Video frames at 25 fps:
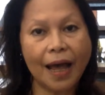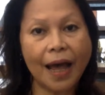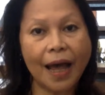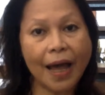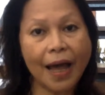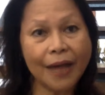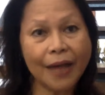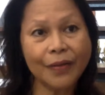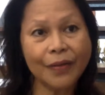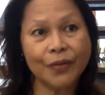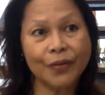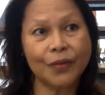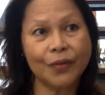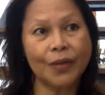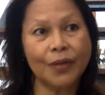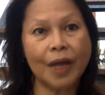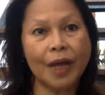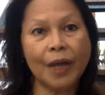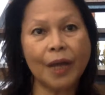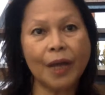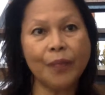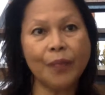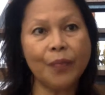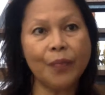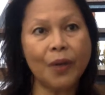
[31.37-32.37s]
I thought
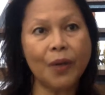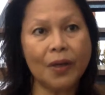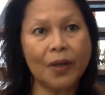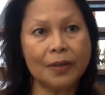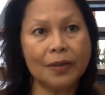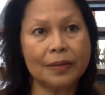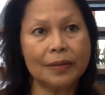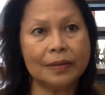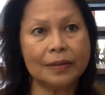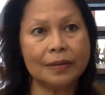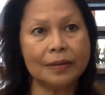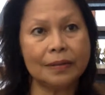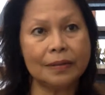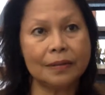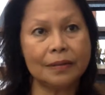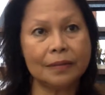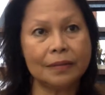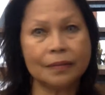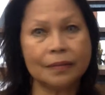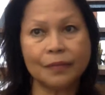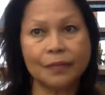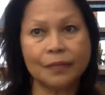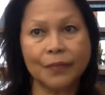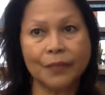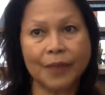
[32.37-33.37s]
I bought
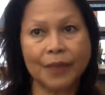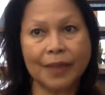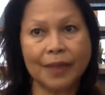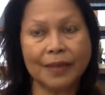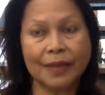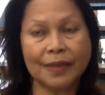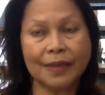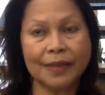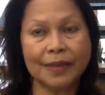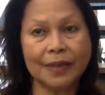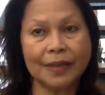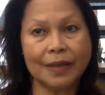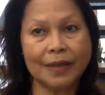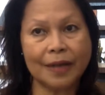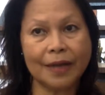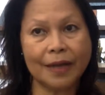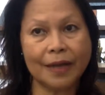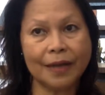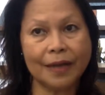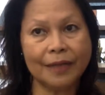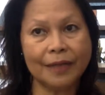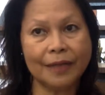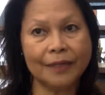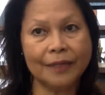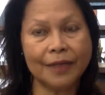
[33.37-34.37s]
when I just
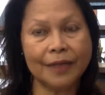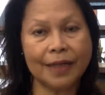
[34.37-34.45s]
arrived.